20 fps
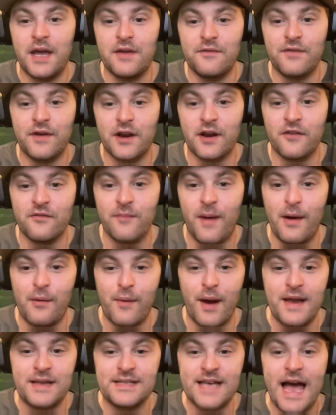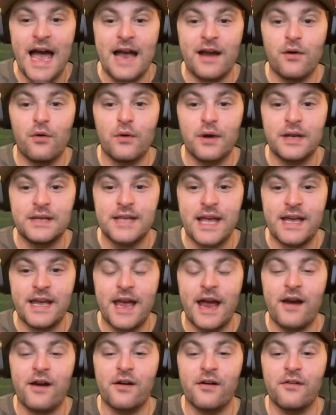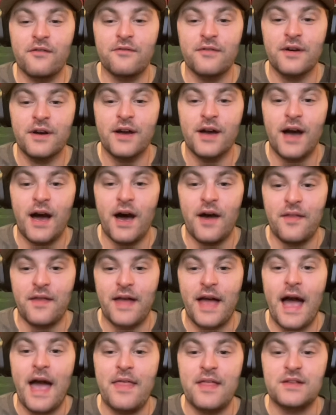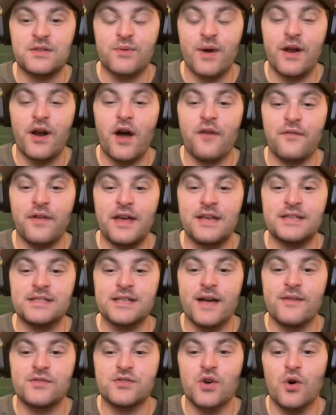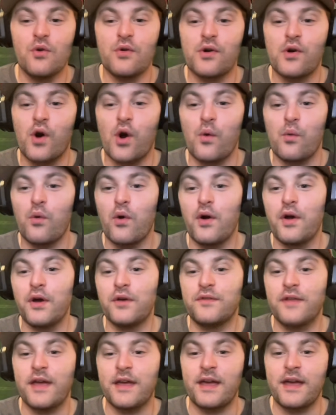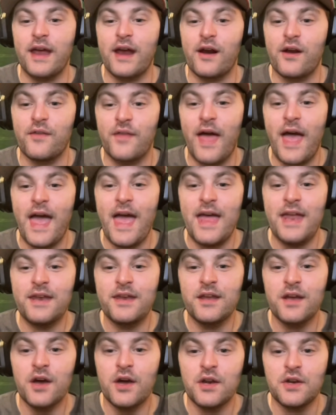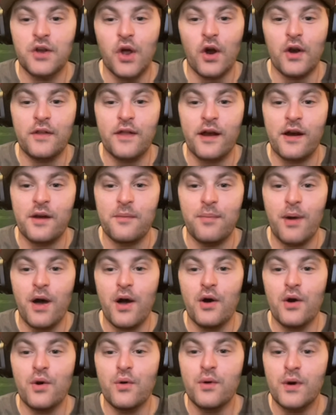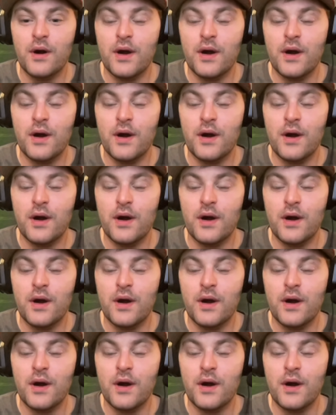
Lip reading: You figure if my right tackle can take care of the guy that's right off of his left shoulder, Arroyo taking care of the end, Donateri Poe